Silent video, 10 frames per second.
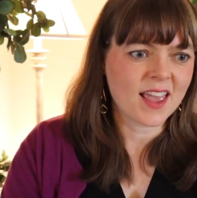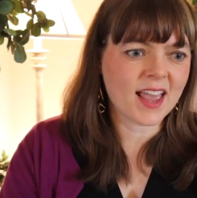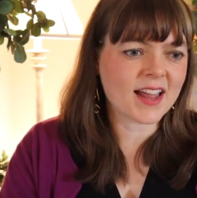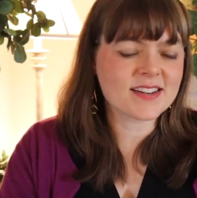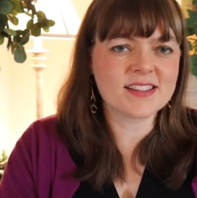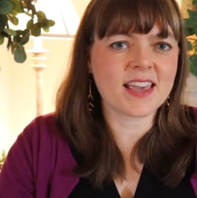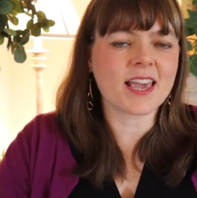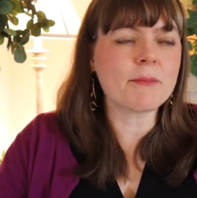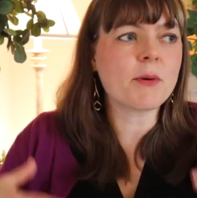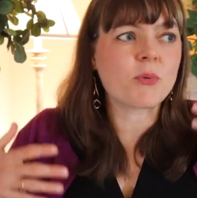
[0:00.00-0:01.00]
And they
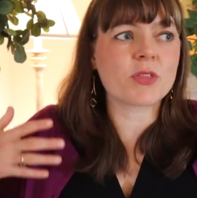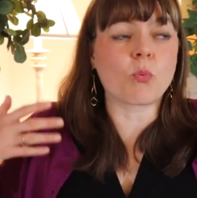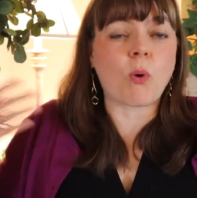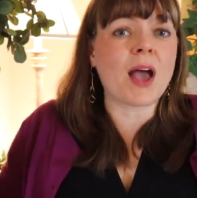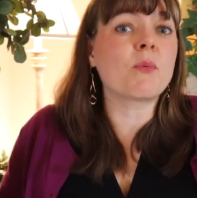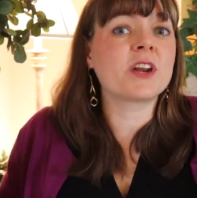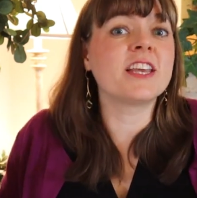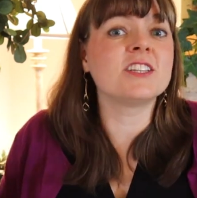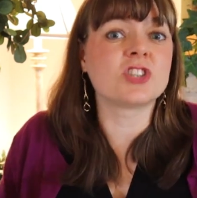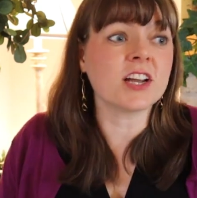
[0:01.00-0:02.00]
come up with, why would
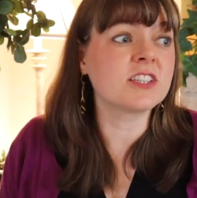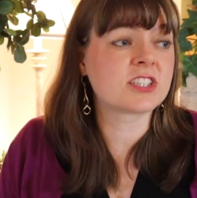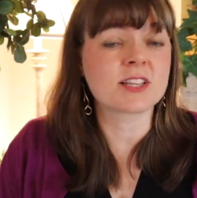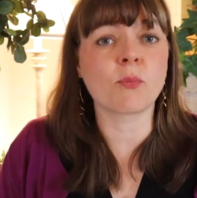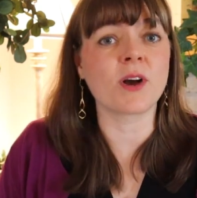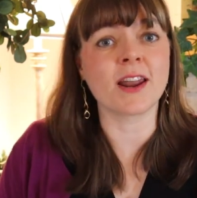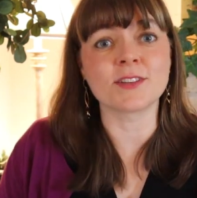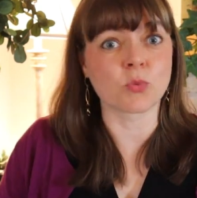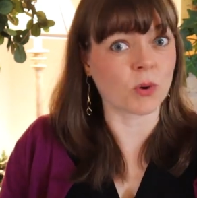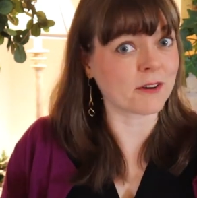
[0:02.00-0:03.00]
he judge someone
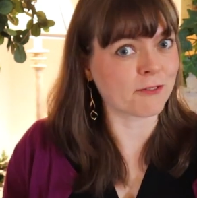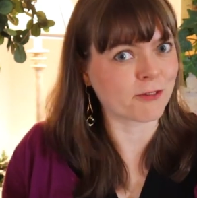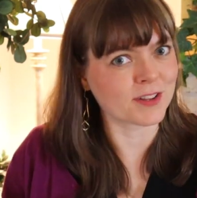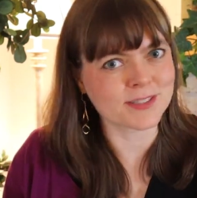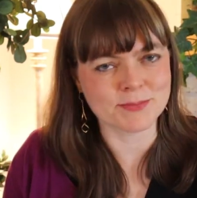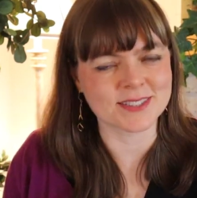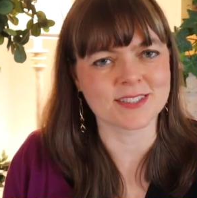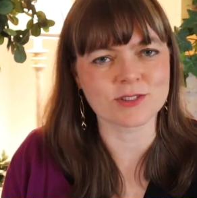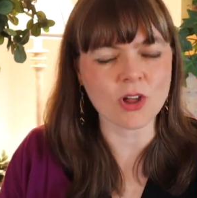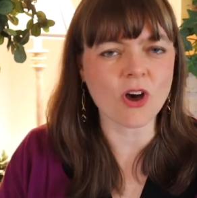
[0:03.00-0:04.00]
as wonderful as
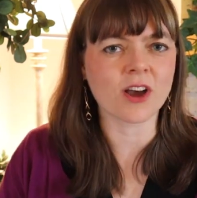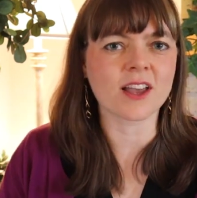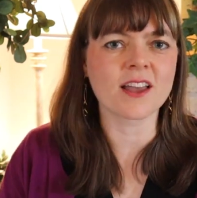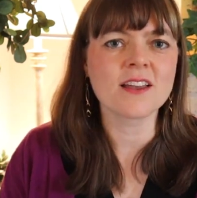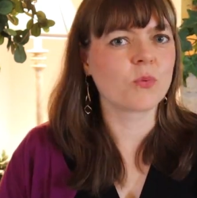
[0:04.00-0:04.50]
Mrs. Long?